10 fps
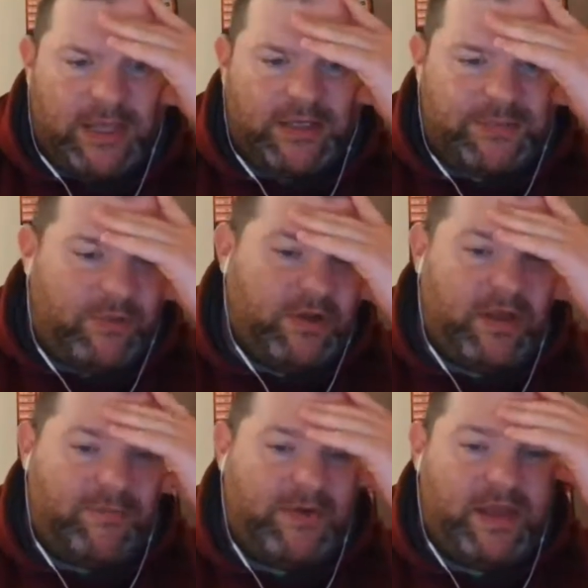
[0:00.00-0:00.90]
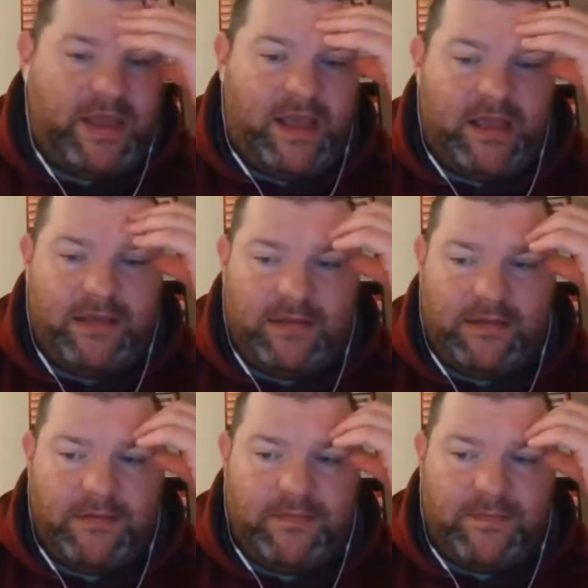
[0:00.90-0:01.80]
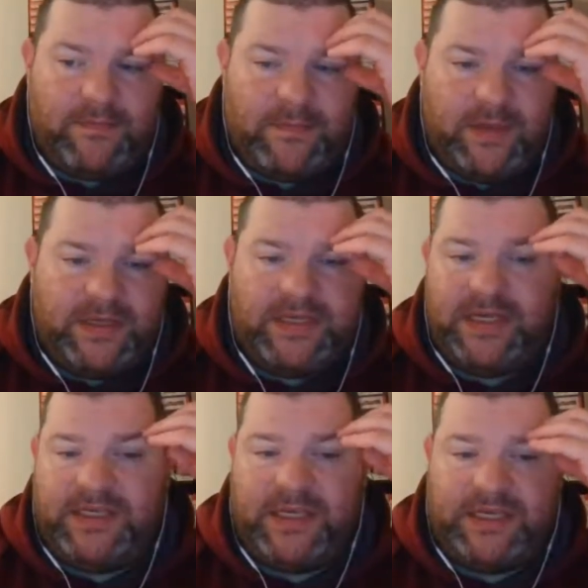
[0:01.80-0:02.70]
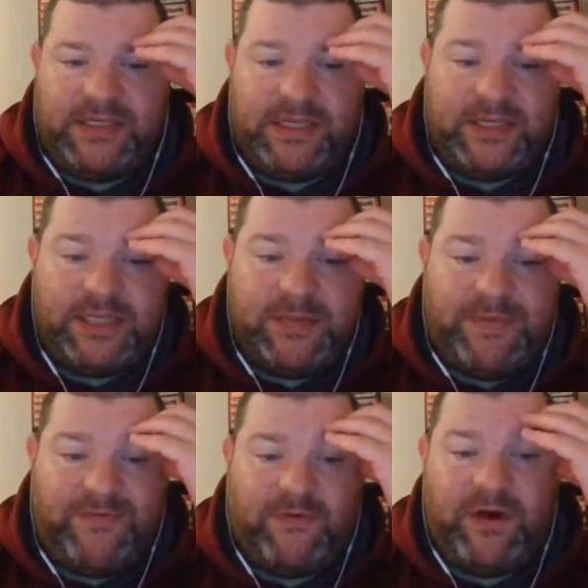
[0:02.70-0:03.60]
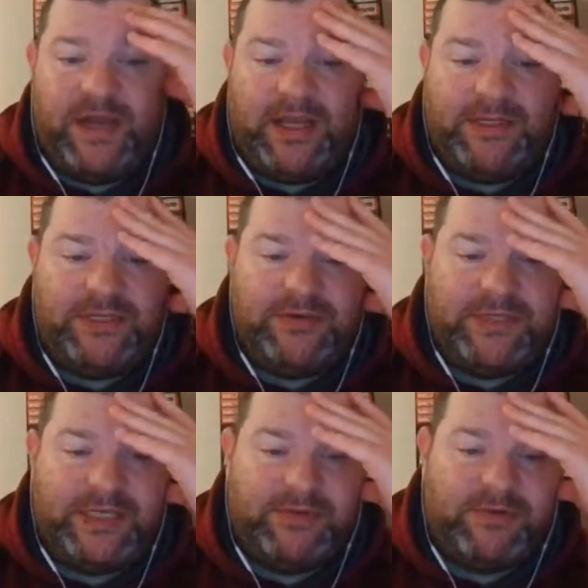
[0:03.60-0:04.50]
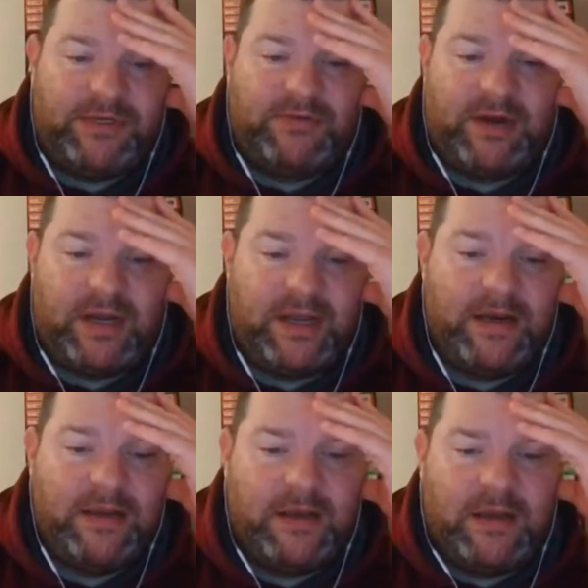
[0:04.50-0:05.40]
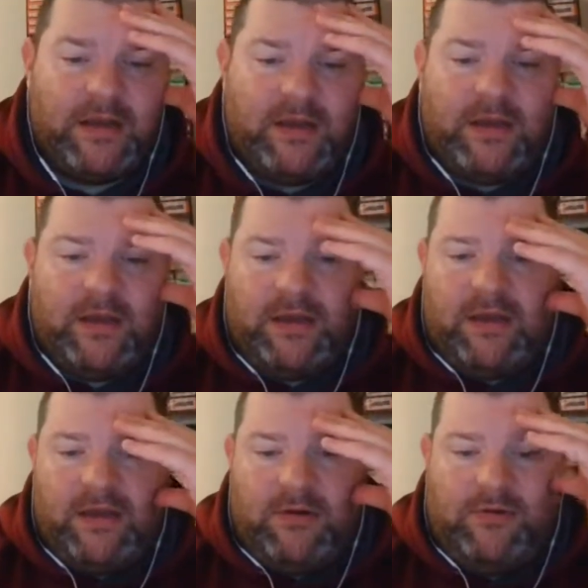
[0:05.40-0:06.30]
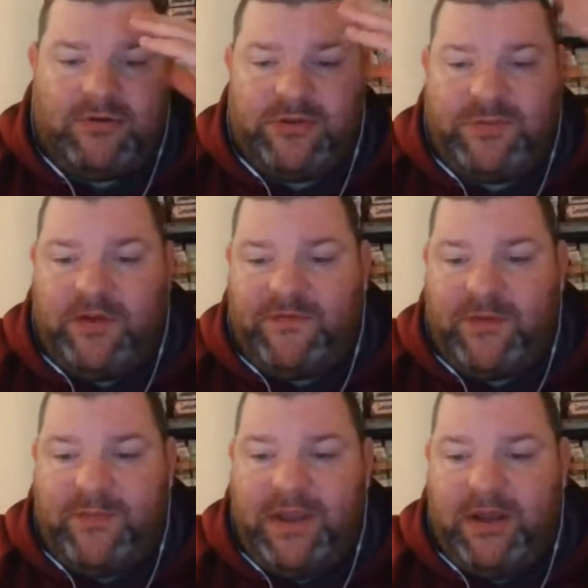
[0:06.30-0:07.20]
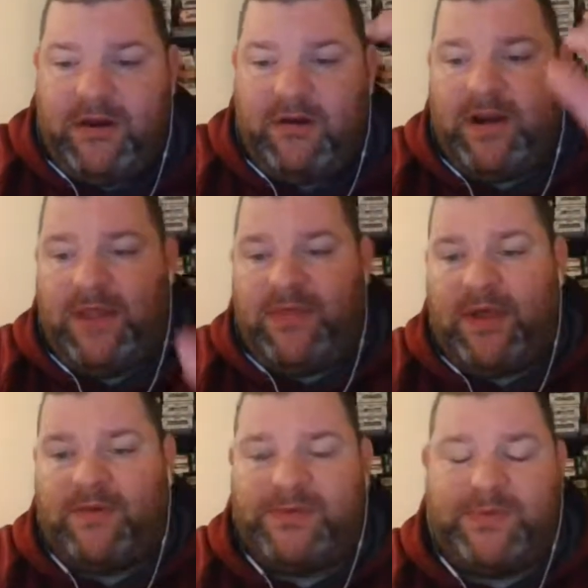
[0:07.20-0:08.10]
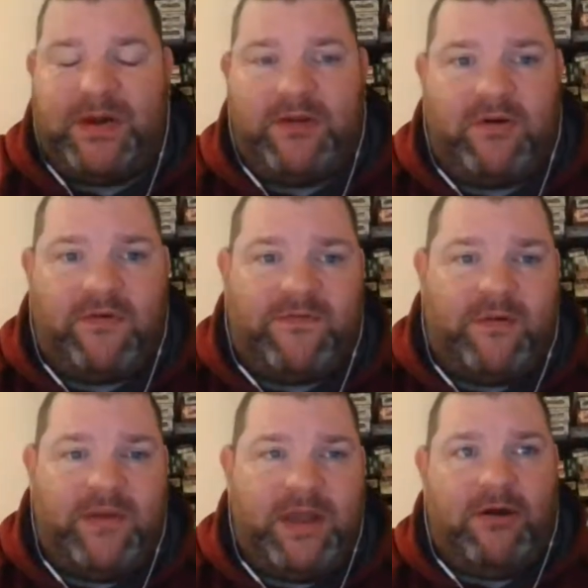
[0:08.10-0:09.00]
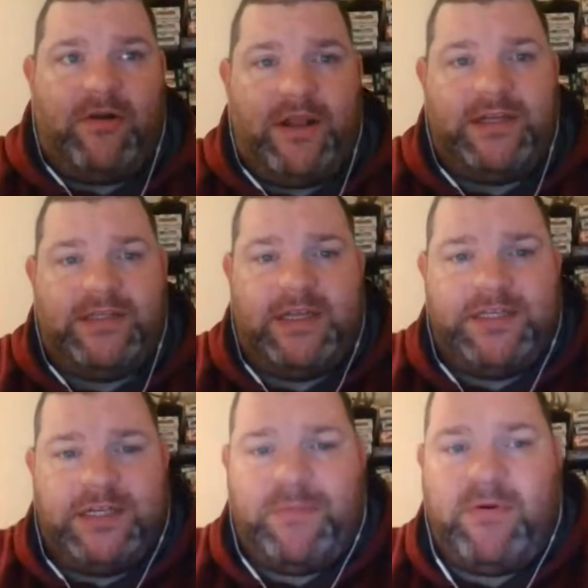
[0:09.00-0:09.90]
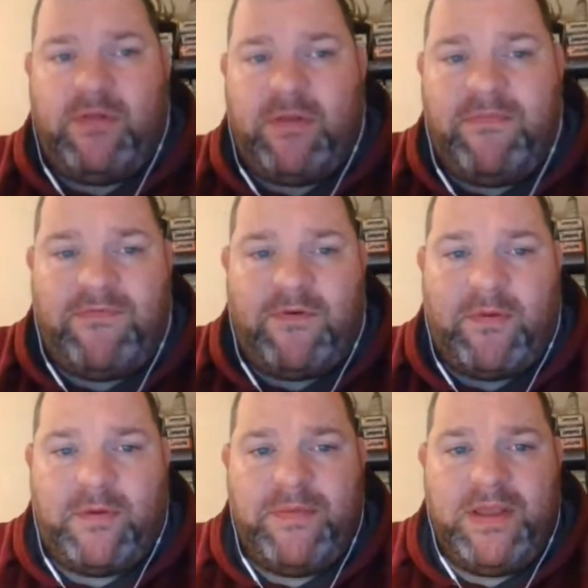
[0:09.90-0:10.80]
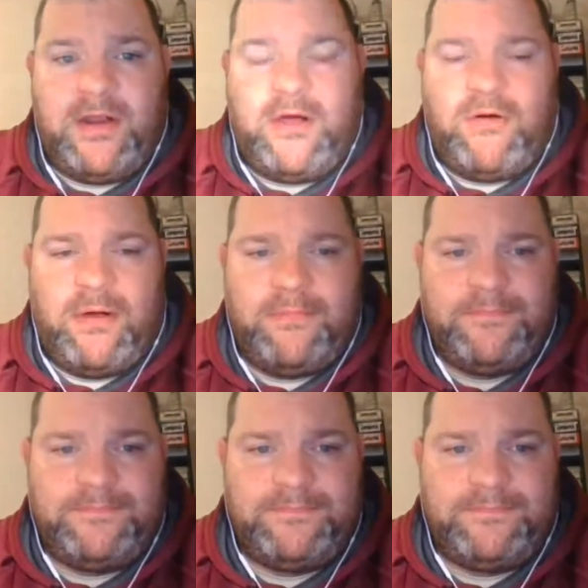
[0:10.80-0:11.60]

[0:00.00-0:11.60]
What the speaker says: It was pulled out by a CSX engine GP40-2 6129, which was built for the B&O, and they thought it was pretty cool for a B&O engine to pull a former B&O